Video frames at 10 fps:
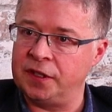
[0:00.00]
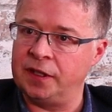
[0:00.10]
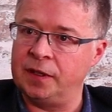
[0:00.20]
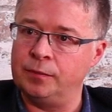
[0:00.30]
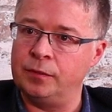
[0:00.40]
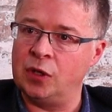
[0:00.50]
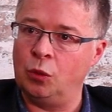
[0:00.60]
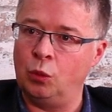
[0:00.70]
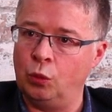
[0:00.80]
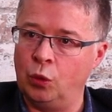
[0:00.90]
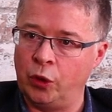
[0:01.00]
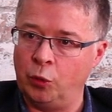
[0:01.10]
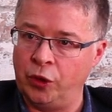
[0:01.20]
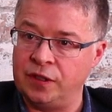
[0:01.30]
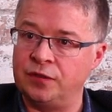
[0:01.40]
I did a
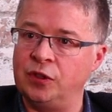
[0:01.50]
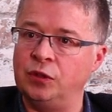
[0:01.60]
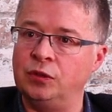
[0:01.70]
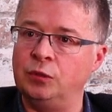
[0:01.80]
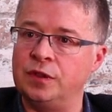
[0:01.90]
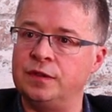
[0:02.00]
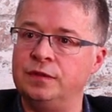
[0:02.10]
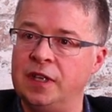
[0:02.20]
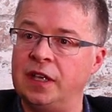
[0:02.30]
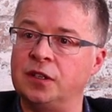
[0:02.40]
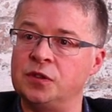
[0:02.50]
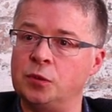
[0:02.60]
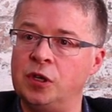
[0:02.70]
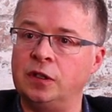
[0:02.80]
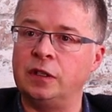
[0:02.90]
one-on-one interview with Nick
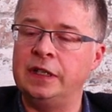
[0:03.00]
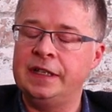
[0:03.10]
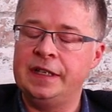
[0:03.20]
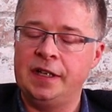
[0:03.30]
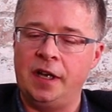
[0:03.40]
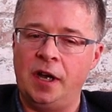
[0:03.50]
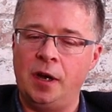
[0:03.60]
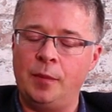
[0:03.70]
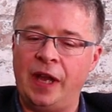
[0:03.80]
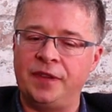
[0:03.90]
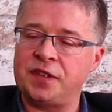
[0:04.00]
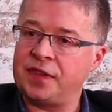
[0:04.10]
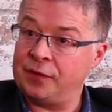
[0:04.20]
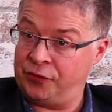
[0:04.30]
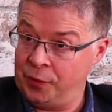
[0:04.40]
as well. And
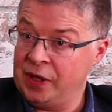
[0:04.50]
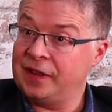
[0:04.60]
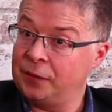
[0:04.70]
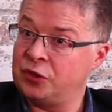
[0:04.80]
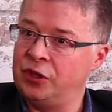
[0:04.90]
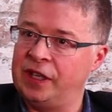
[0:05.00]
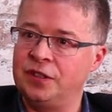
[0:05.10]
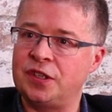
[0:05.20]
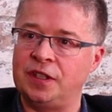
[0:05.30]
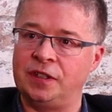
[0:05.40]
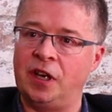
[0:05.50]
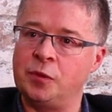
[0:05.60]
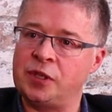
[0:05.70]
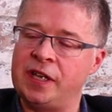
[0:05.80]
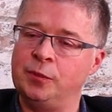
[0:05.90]
so that for me, that was really interesting, that
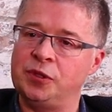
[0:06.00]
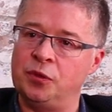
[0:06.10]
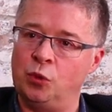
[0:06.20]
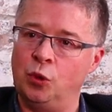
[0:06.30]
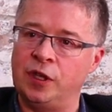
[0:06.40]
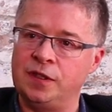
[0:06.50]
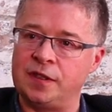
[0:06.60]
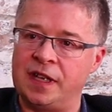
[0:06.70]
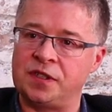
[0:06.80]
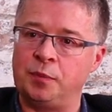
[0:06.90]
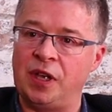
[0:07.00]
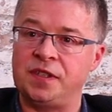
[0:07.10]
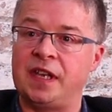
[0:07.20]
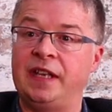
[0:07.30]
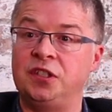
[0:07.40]
I was able to walk into that
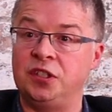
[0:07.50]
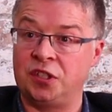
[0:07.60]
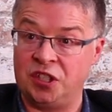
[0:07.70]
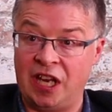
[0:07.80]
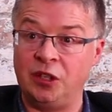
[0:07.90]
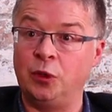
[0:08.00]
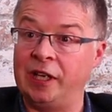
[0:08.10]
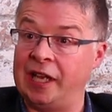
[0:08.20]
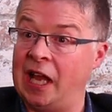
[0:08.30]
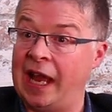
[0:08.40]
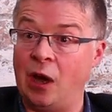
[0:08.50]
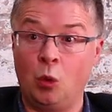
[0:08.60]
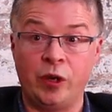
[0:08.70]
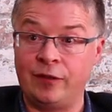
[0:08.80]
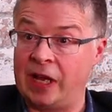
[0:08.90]
space and just genuinely
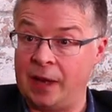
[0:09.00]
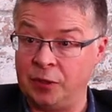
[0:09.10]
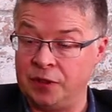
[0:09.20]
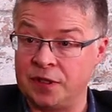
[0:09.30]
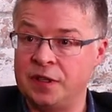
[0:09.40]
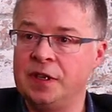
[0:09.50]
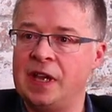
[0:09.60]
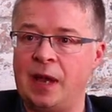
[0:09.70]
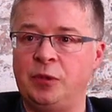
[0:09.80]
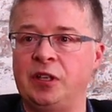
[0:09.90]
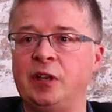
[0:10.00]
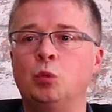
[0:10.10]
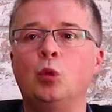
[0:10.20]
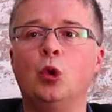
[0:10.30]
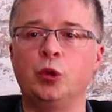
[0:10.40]
allow whatever happened. I
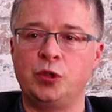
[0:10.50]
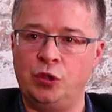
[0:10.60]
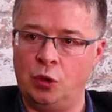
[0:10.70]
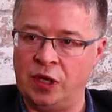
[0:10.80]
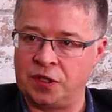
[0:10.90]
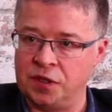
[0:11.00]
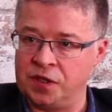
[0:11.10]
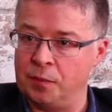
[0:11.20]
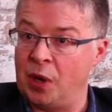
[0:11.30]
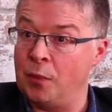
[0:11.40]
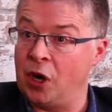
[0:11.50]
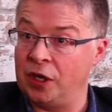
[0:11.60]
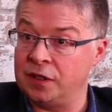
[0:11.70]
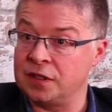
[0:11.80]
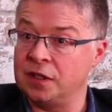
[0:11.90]
had one or two questions in my
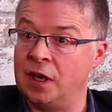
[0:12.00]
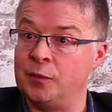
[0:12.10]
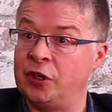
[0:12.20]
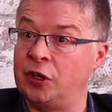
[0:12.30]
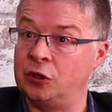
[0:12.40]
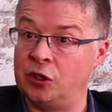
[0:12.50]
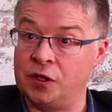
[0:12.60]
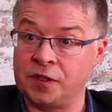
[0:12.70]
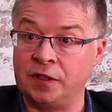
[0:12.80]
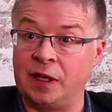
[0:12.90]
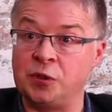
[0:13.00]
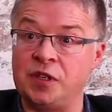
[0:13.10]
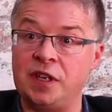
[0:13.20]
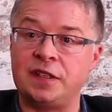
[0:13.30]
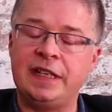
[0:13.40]
mind that I could ask, and that
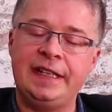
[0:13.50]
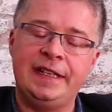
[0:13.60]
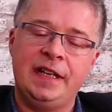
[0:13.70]
was it.